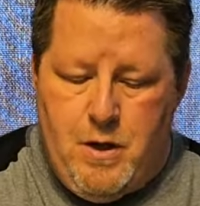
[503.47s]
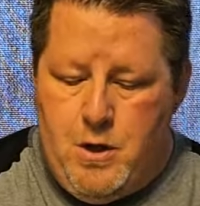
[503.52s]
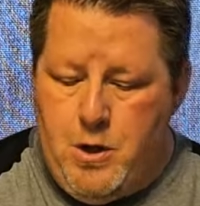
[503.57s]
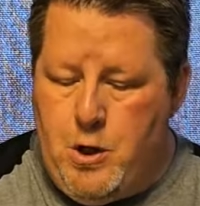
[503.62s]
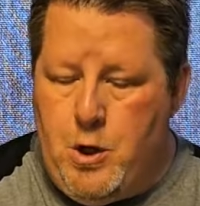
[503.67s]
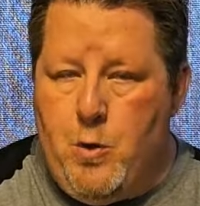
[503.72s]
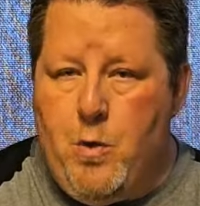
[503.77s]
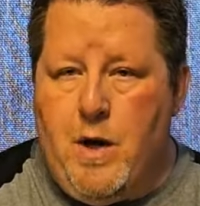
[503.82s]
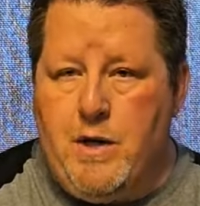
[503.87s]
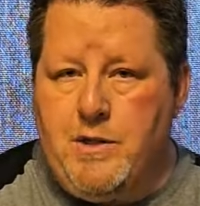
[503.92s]

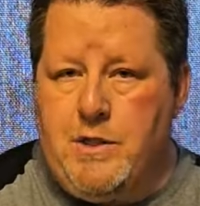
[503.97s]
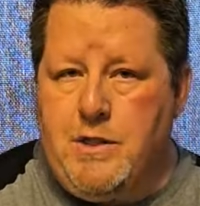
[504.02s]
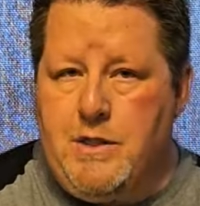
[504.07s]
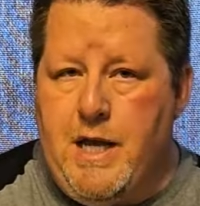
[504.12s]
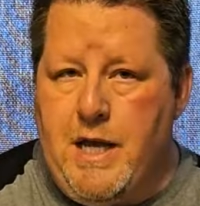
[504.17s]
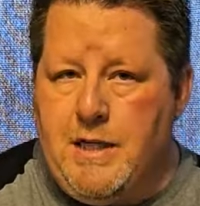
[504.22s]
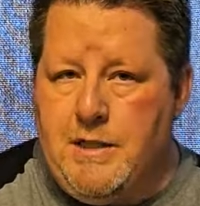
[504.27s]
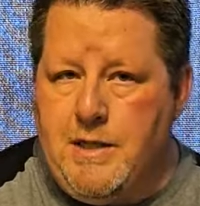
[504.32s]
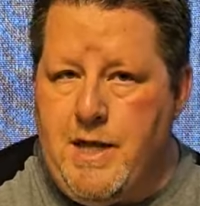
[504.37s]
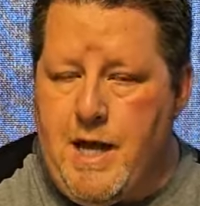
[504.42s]
You want to
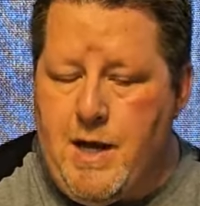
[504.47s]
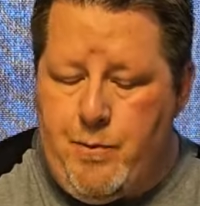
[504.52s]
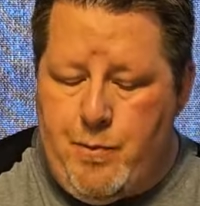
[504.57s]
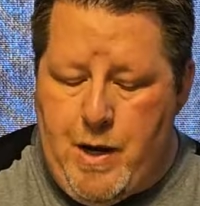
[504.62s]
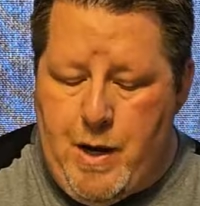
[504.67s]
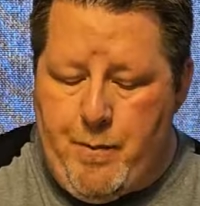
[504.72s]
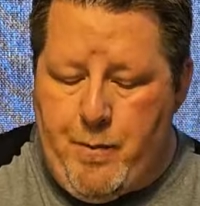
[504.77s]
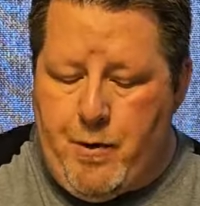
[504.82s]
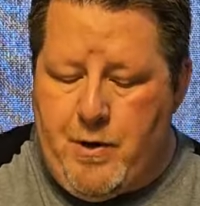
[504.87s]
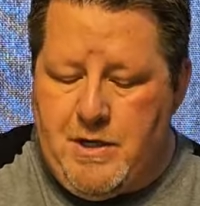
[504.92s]
take
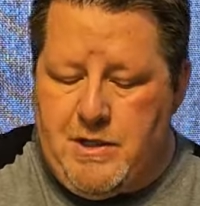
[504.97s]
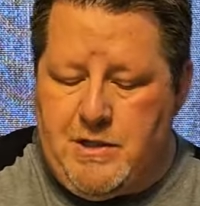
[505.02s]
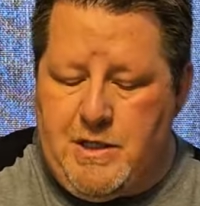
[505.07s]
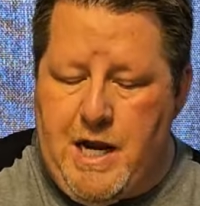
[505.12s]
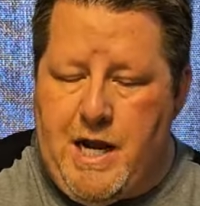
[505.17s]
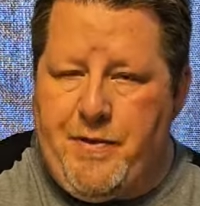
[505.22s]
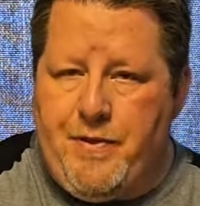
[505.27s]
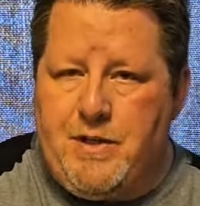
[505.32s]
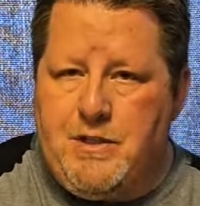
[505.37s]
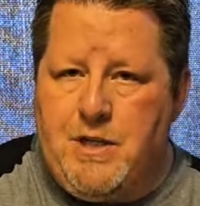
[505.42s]
sandpaper and
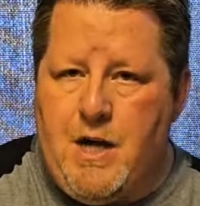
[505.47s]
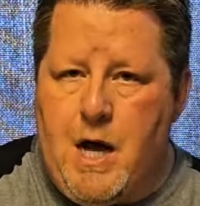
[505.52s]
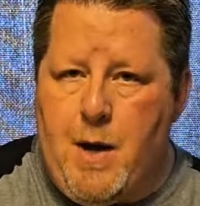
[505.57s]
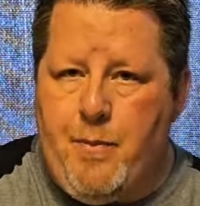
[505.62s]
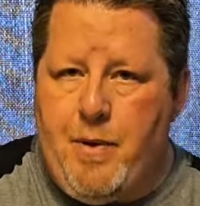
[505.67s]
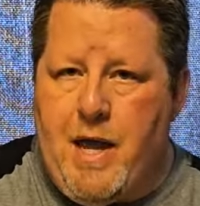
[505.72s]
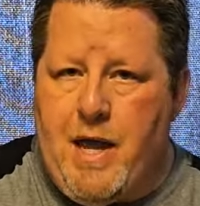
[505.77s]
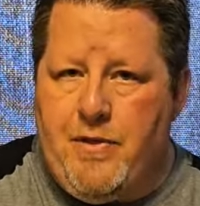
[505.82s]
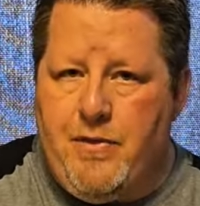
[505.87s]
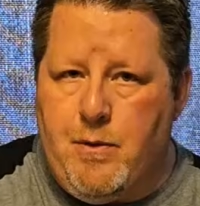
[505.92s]
sand the top
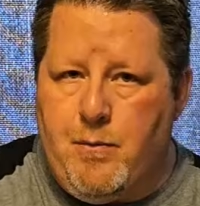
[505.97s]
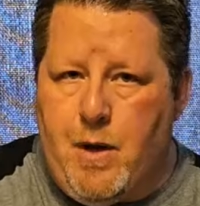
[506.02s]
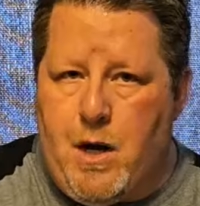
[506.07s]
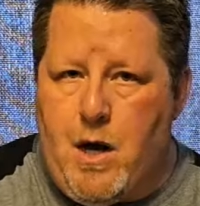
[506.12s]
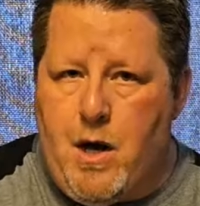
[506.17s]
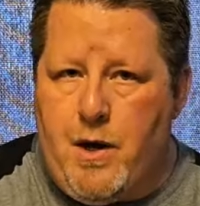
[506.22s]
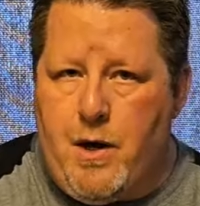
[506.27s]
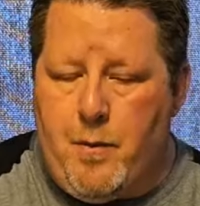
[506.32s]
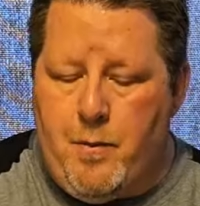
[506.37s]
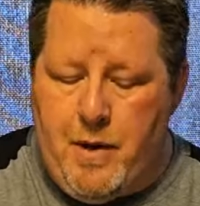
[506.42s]
and the
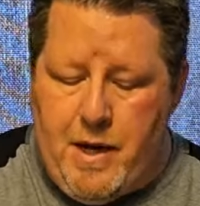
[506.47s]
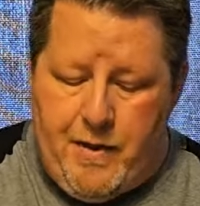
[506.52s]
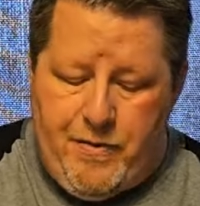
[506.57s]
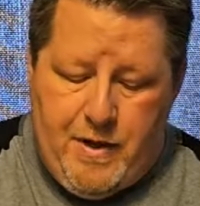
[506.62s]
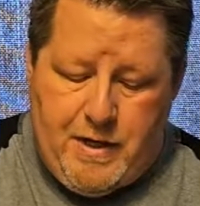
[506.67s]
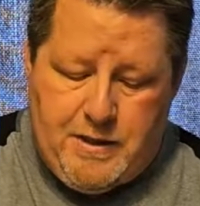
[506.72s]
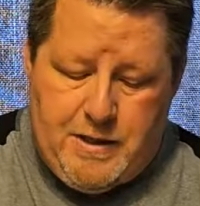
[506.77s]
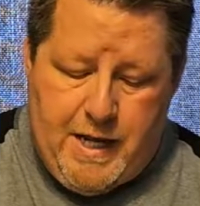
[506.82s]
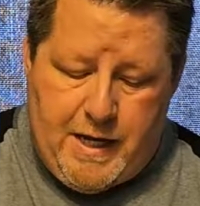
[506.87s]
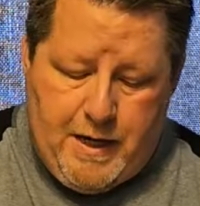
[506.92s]
bottom, and
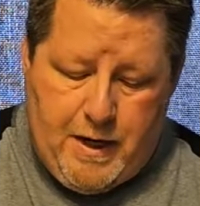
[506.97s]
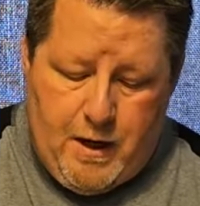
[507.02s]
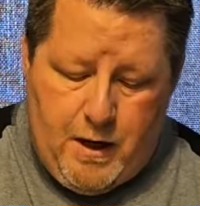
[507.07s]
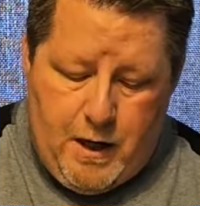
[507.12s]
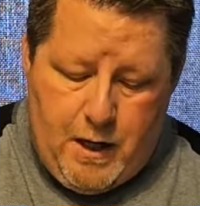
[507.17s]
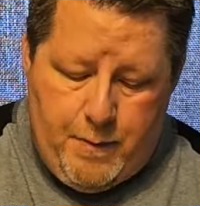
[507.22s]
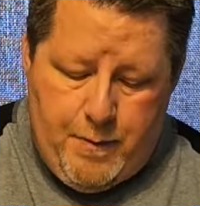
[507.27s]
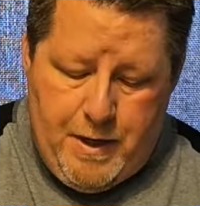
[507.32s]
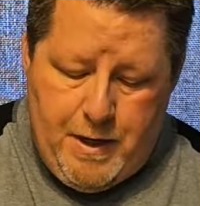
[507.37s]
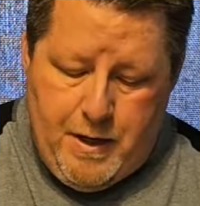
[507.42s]
then take a
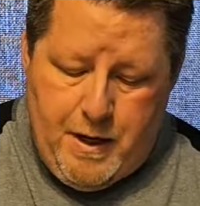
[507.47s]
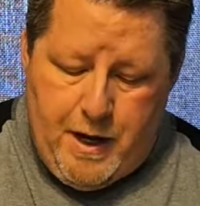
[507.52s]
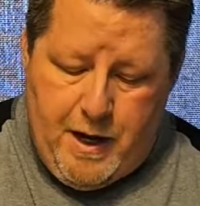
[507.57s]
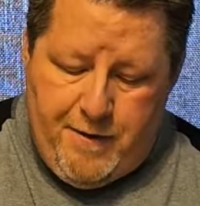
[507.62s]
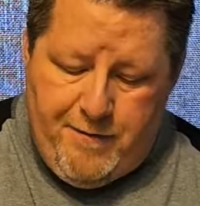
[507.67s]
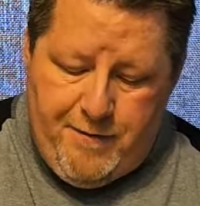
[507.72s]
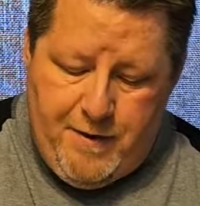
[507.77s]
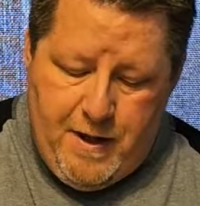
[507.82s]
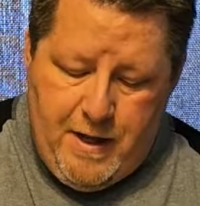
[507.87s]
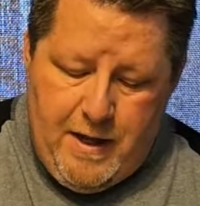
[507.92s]
hobby
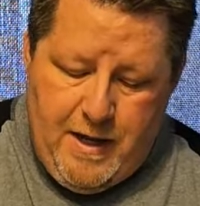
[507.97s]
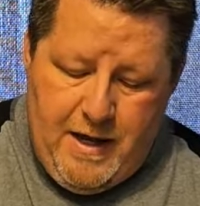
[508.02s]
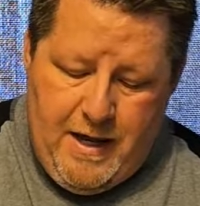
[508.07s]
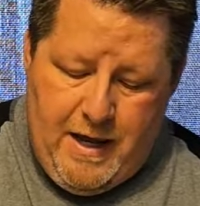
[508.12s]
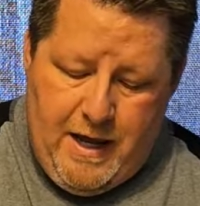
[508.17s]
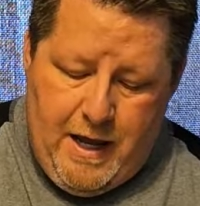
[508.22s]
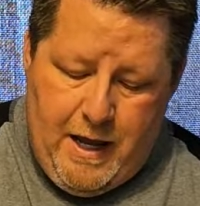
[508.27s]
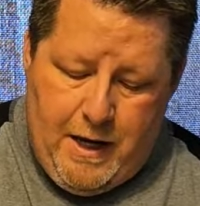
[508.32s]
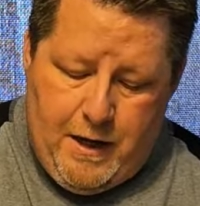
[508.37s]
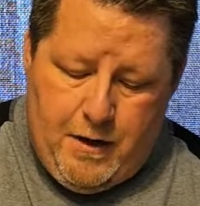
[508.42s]
knife
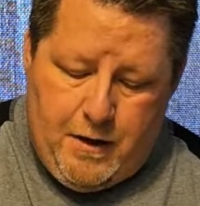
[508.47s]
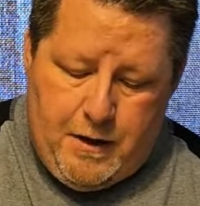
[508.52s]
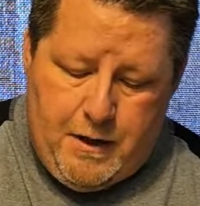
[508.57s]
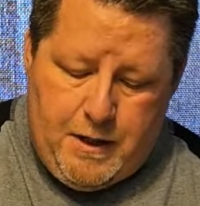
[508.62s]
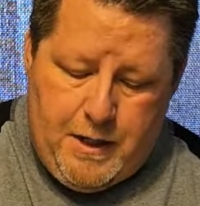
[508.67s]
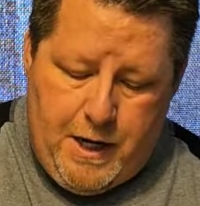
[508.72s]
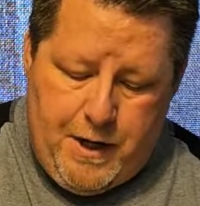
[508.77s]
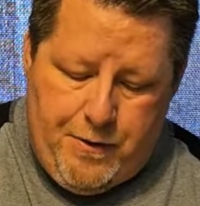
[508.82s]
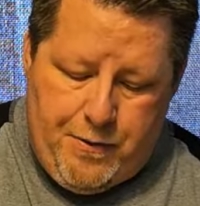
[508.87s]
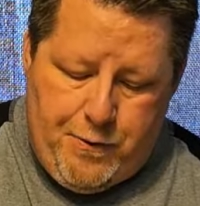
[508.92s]
and
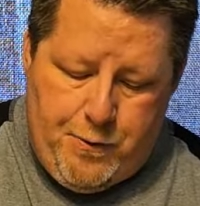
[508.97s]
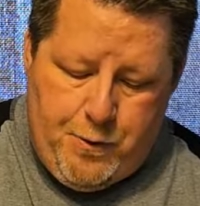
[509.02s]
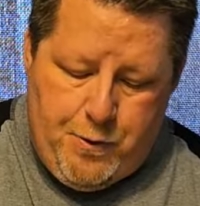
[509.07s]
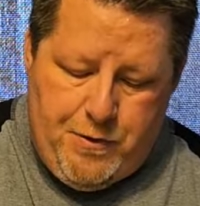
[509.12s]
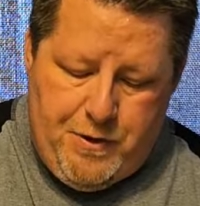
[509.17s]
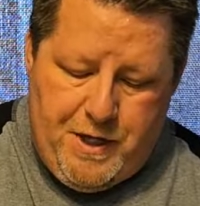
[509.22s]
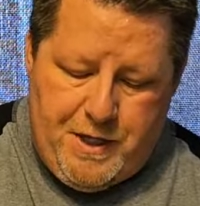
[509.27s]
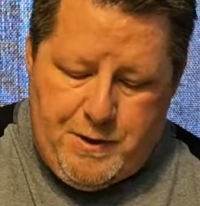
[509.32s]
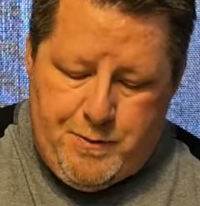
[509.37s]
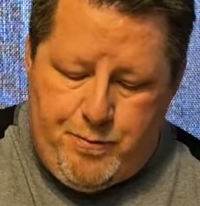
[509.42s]
cut through
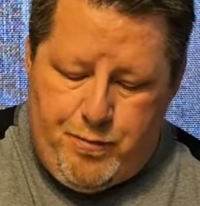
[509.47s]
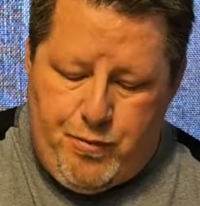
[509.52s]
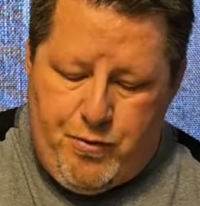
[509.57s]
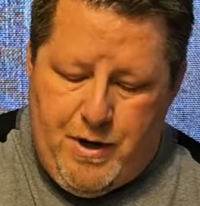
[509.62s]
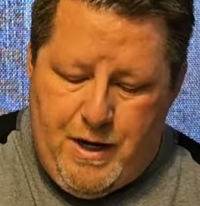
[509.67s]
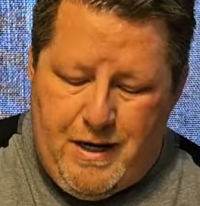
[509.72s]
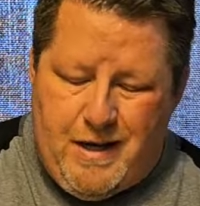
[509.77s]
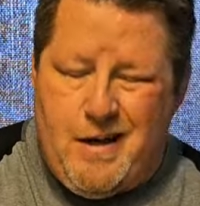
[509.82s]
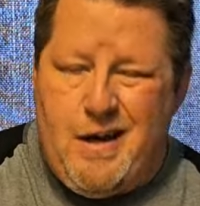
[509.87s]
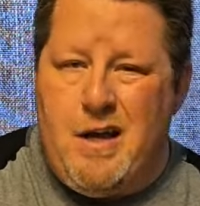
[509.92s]
these
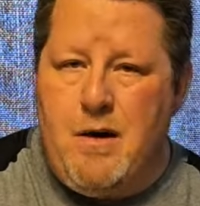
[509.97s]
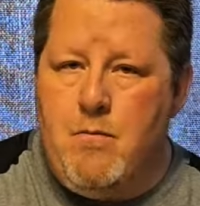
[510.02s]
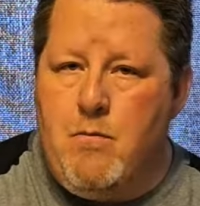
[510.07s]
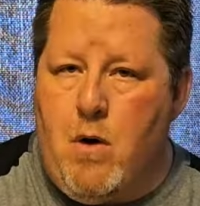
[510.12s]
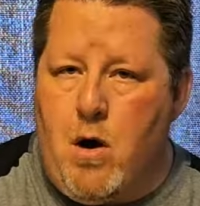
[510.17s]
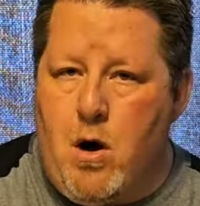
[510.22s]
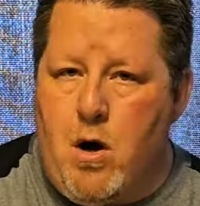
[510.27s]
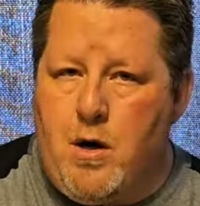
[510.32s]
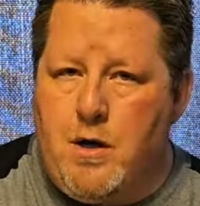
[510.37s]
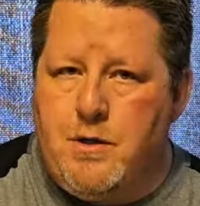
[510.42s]
pre-cut
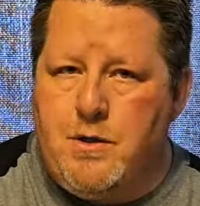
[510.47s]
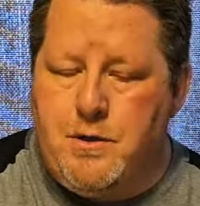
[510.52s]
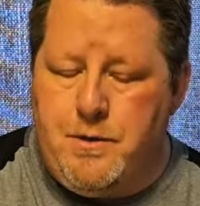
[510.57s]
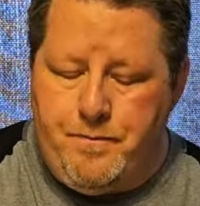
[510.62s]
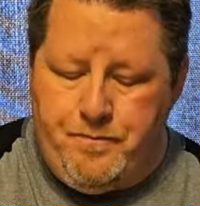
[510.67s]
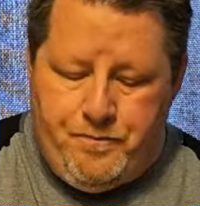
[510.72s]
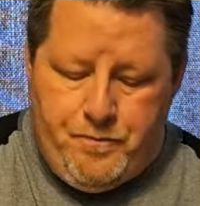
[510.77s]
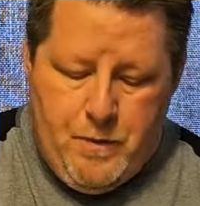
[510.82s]
marks.